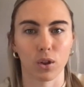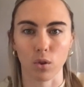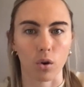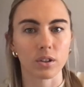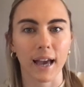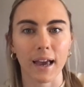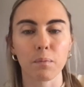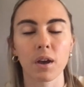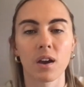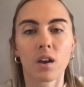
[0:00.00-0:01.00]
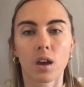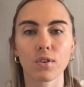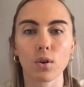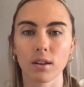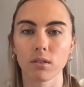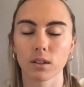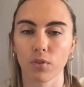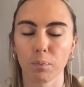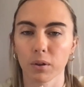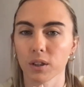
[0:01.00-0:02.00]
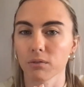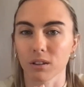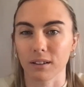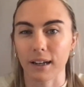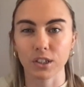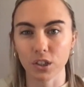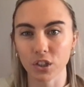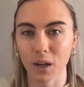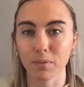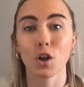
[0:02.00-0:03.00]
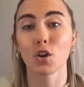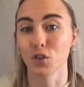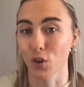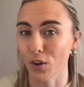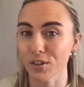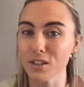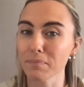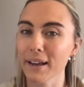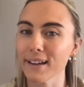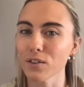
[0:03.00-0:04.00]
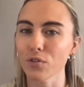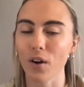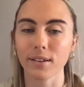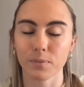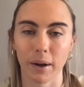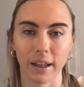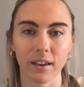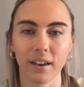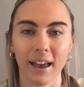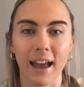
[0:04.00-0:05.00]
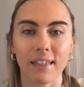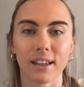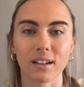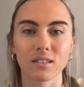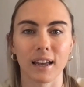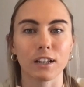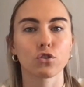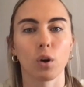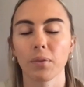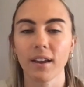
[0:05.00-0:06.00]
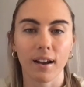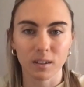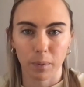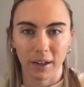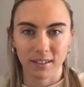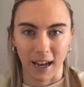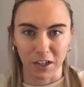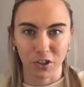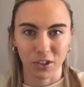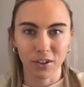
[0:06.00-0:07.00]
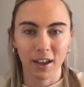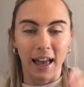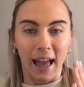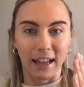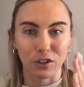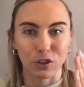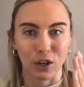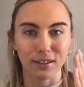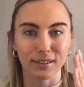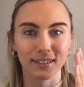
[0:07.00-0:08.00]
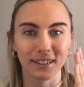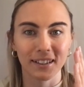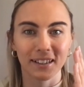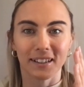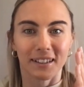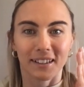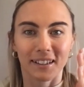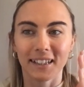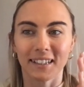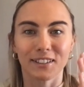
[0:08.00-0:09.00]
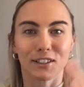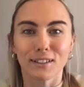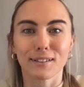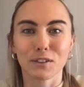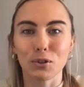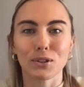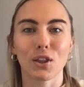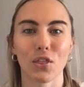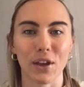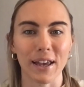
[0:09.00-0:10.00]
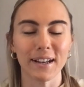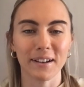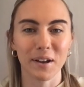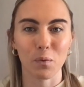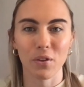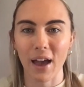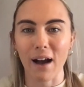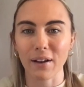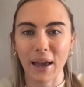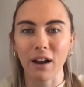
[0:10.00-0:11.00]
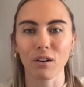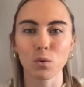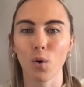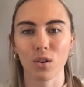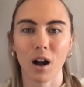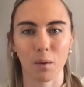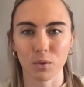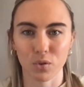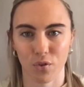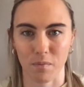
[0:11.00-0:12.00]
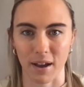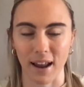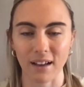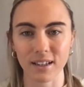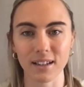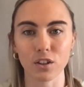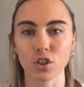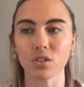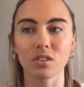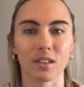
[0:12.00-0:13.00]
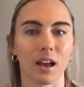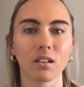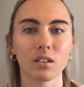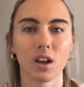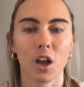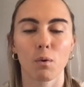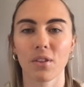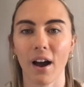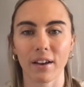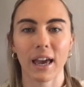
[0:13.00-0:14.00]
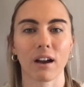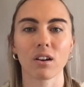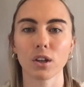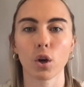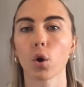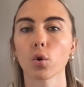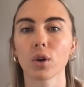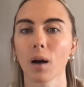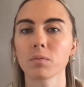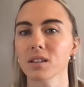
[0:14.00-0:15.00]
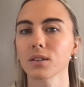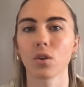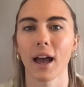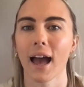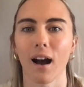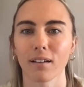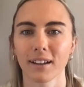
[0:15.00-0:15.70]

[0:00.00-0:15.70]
game, if you're in this for building relationships, not just making fast money, then it's like drop the expectation and just do the thing without caring what comes from it. As in, just sell without caring who comes in or out.